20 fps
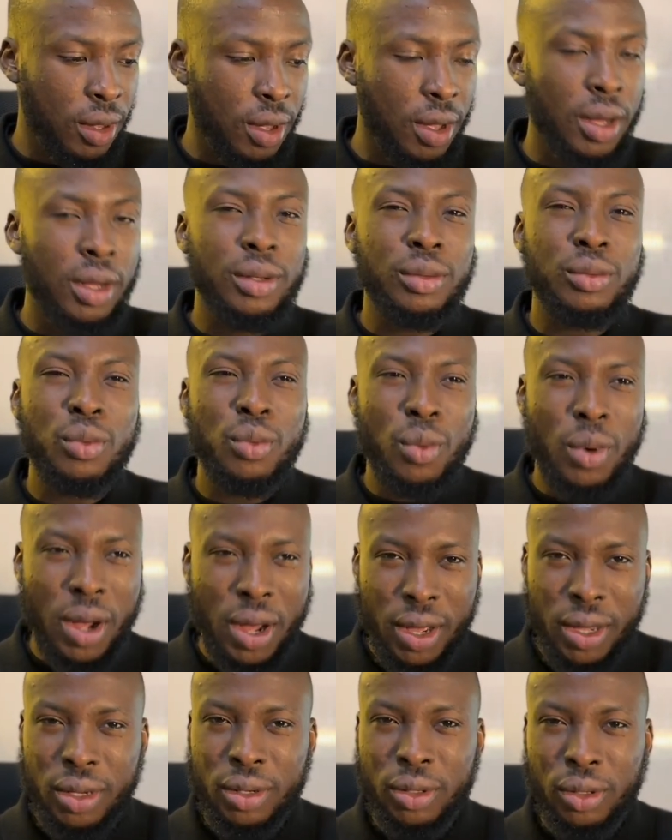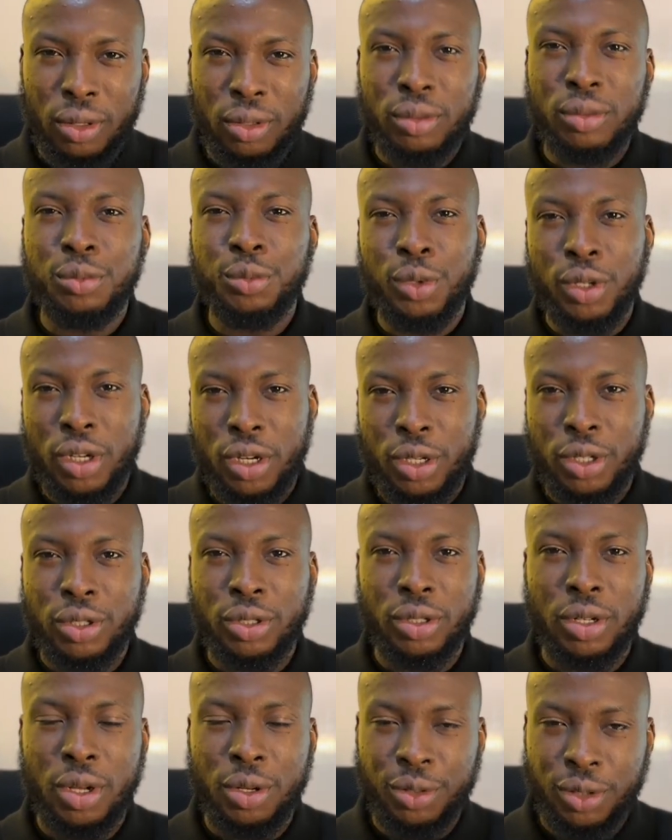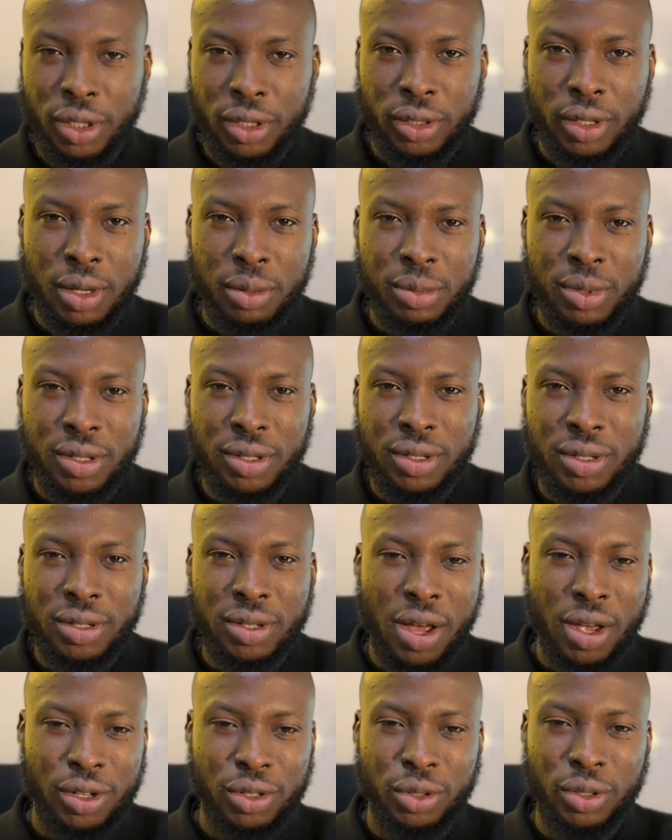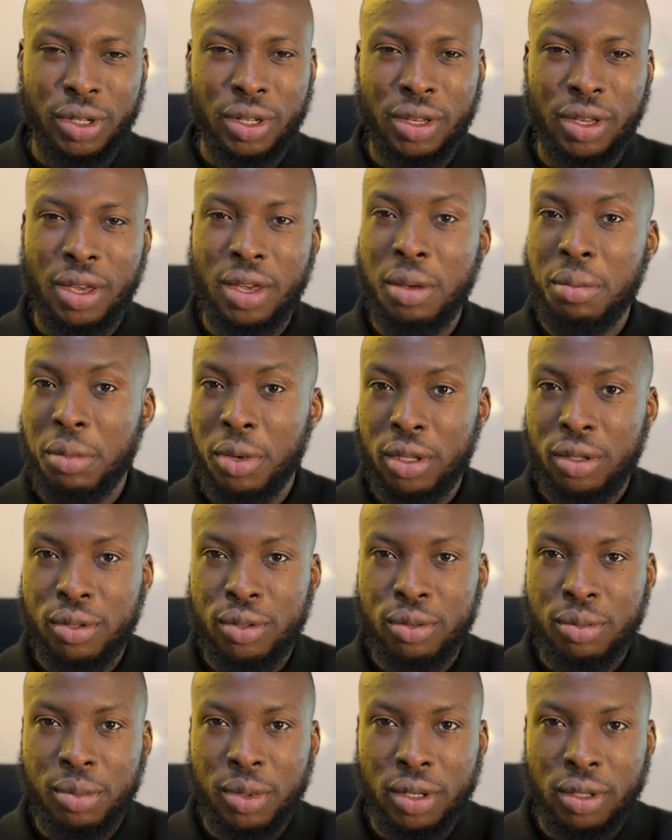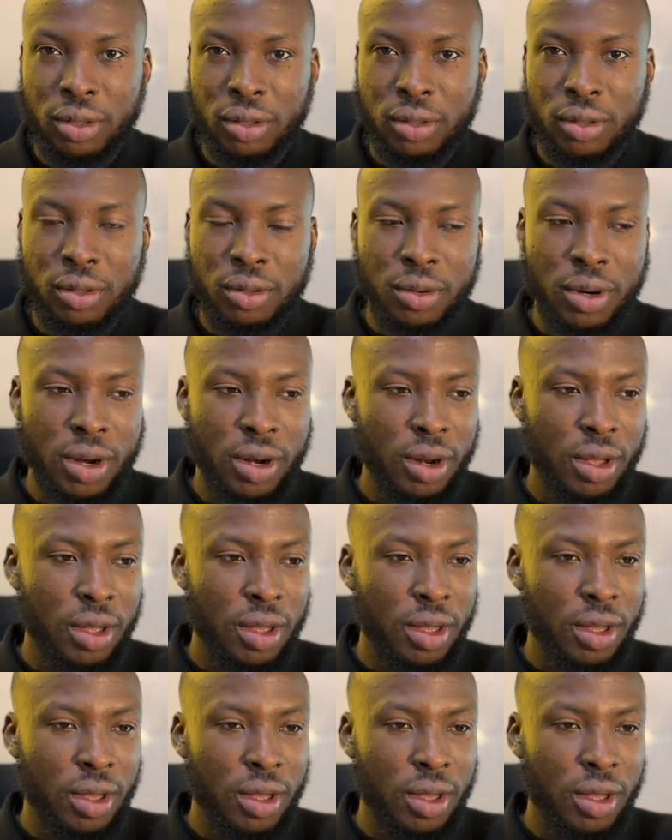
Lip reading: And why non-relational databases actually came into being. All right.